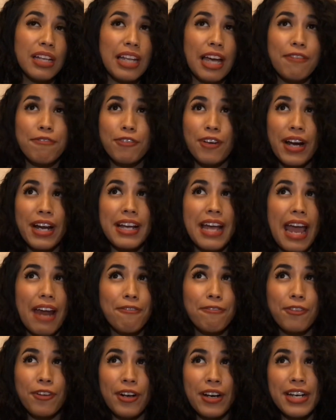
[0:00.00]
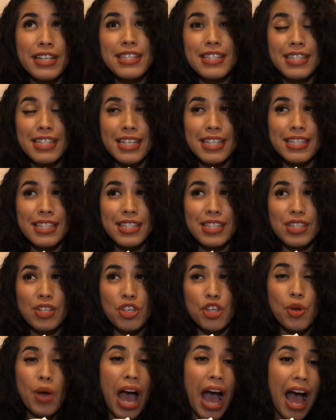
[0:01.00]
Like for instance,
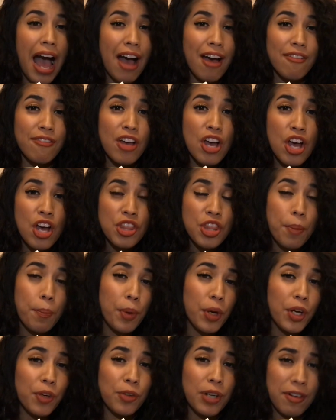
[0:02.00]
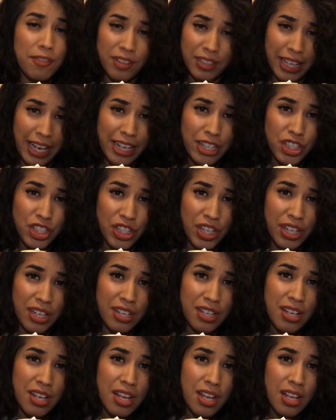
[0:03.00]
you have the book of
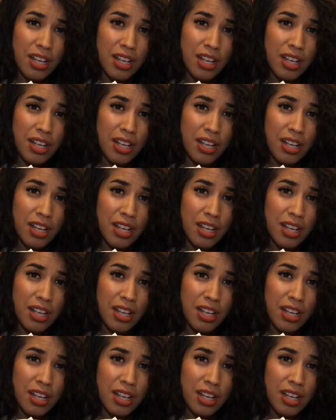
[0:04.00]
Revelation.